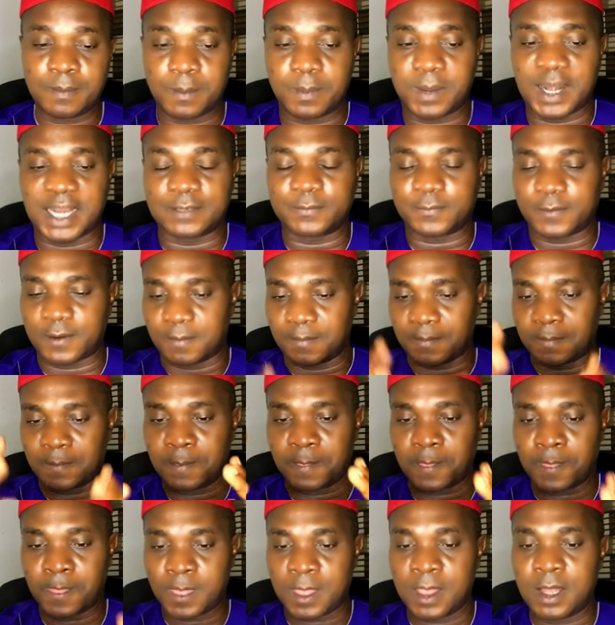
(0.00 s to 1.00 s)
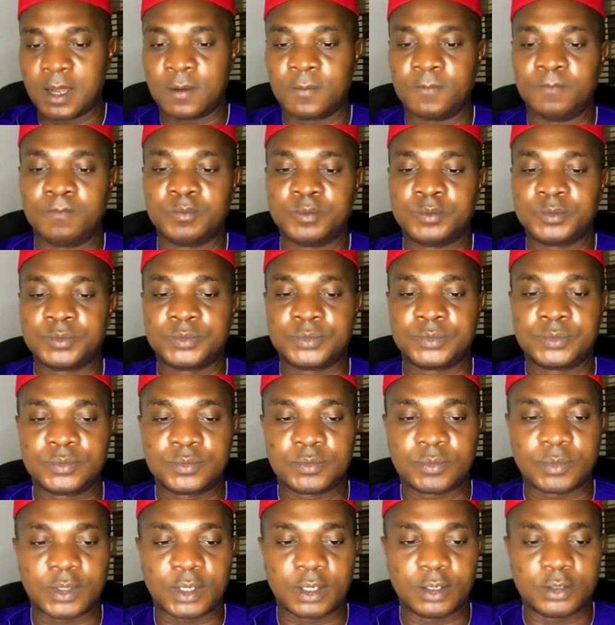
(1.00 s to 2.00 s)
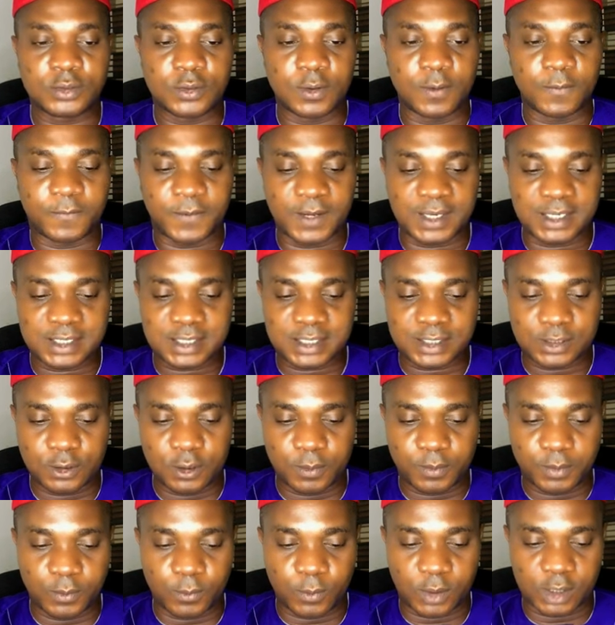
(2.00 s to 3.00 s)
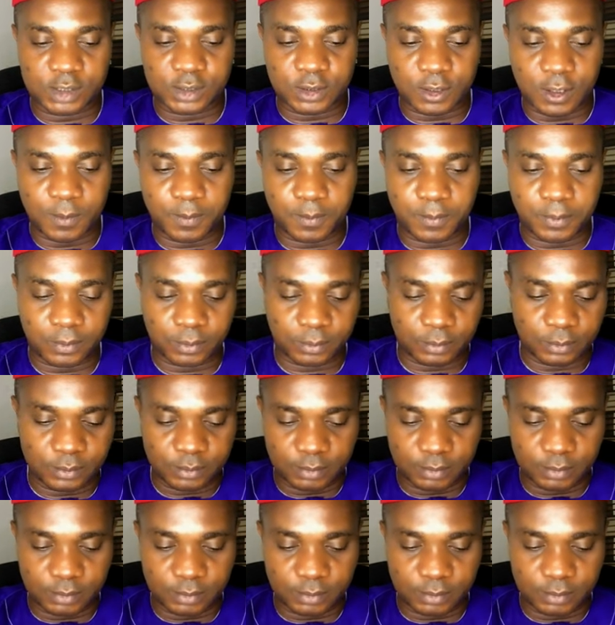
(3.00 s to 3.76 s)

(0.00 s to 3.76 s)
platform. So first, open WhatsApp.